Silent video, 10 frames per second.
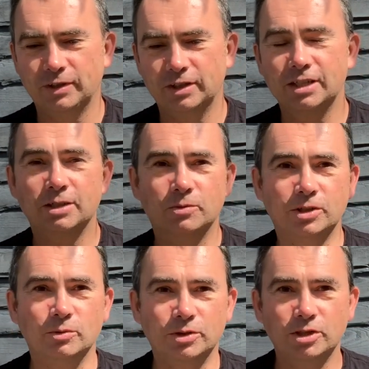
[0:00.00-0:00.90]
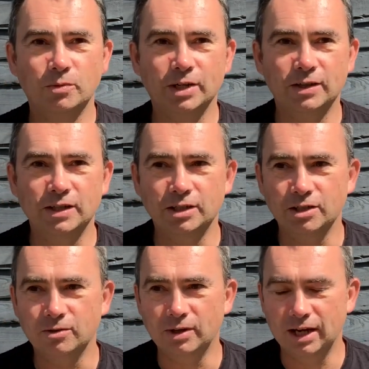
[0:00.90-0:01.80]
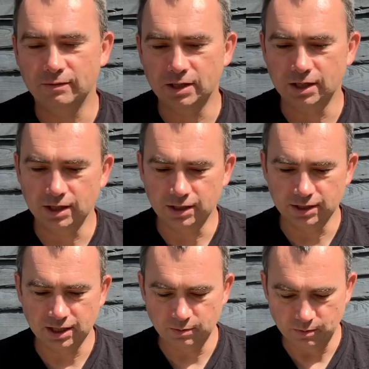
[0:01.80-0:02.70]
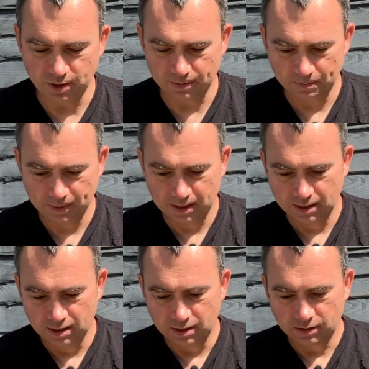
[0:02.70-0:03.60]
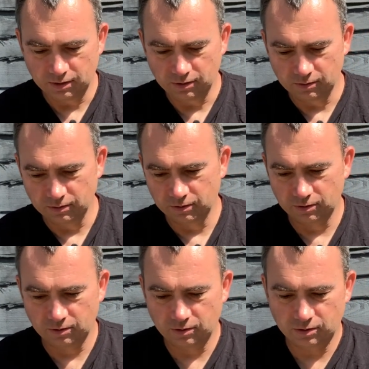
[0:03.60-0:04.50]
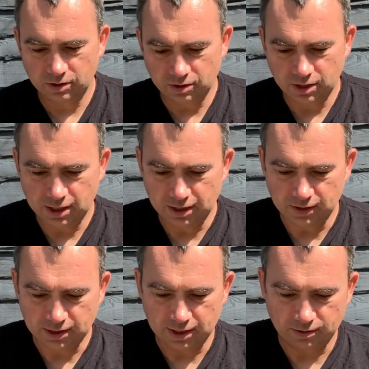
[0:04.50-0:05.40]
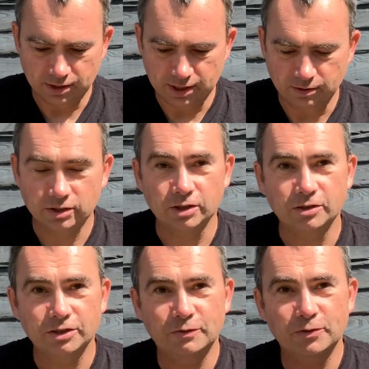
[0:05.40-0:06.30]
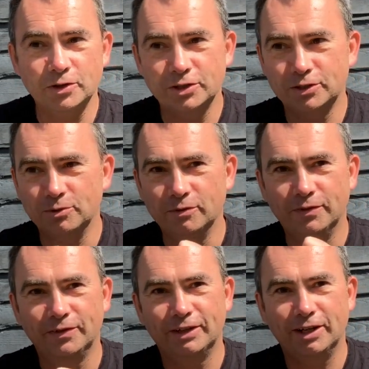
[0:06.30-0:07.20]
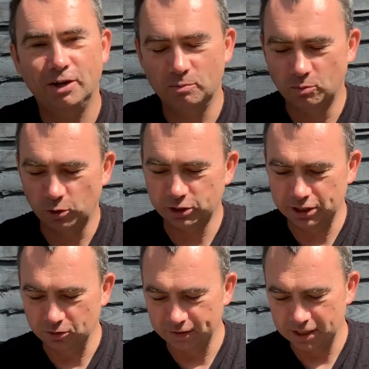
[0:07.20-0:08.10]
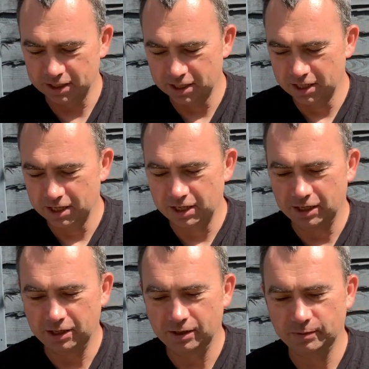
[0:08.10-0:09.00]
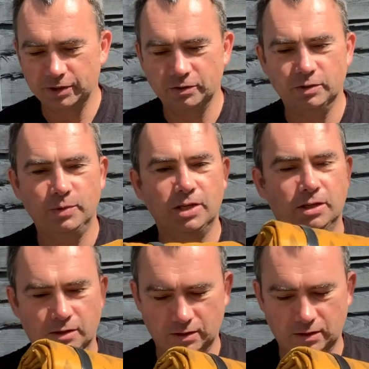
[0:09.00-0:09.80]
This is what you want. You don't want anything too heavy, you know, sleeping mat. So I'm just going to get this out now. So there's this first sort of unboxing of it, so to speak.